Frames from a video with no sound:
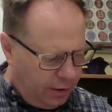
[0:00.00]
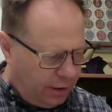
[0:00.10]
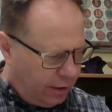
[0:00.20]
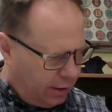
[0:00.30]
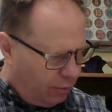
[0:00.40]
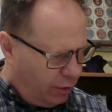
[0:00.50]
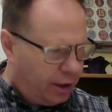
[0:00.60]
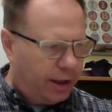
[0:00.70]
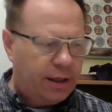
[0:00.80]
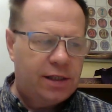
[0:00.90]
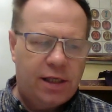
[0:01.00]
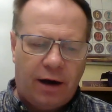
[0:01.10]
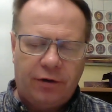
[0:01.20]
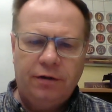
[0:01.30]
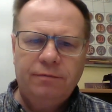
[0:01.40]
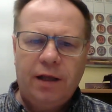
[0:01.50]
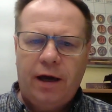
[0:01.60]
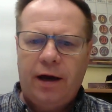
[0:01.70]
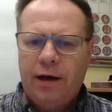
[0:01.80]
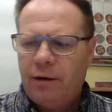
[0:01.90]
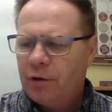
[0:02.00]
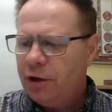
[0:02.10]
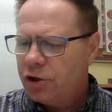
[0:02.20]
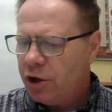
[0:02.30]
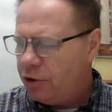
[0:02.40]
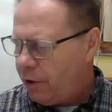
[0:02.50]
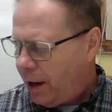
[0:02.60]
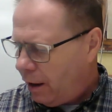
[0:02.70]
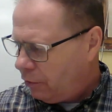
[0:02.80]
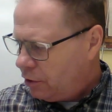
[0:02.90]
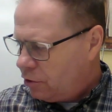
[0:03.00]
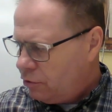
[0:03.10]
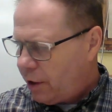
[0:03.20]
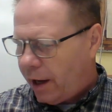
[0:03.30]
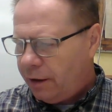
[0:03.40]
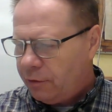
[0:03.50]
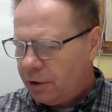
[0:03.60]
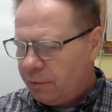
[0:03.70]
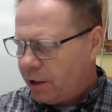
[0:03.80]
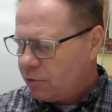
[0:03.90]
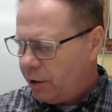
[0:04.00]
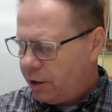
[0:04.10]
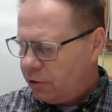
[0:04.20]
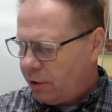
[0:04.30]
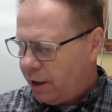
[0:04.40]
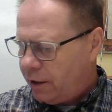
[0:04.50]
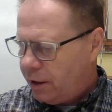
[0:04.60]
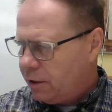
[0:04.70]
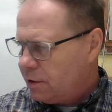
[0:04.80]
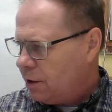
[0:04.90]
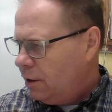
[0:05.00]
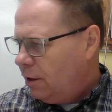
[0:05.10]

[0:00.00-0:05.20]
197, and I'm going to show you how to do that, what the best way to do that is.